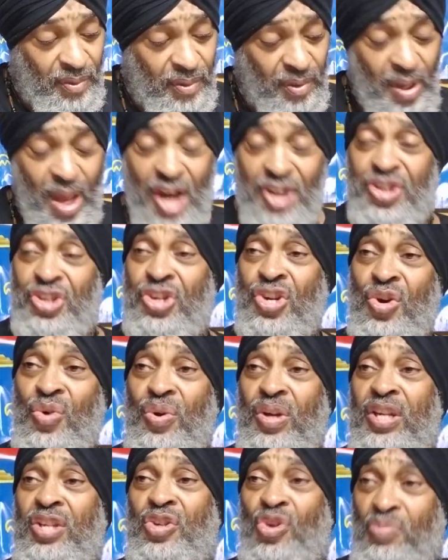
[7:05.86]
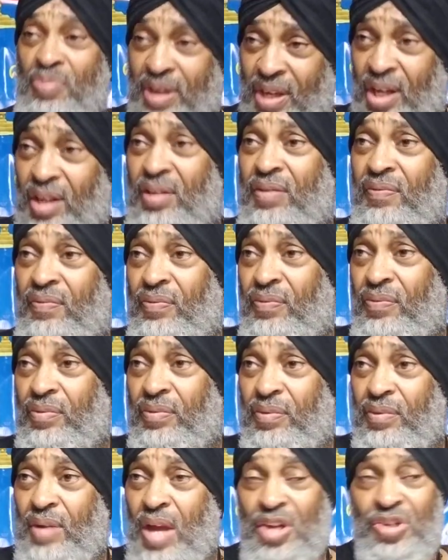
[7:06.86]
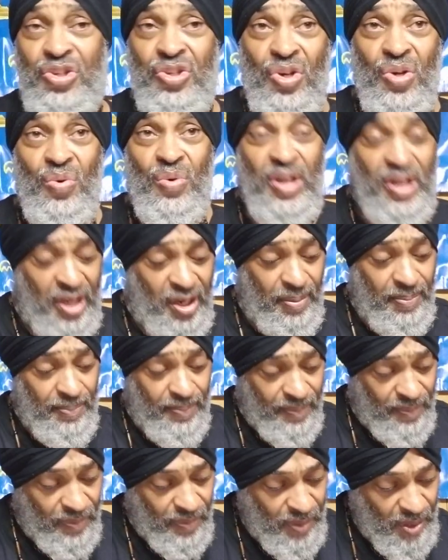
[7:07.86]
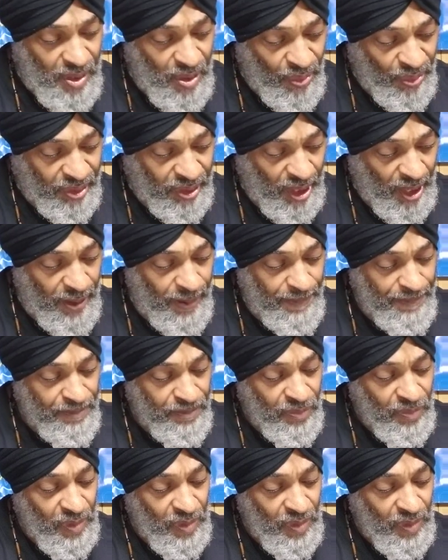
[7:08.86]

that's you, Idumea. That's you, Edom. Okay.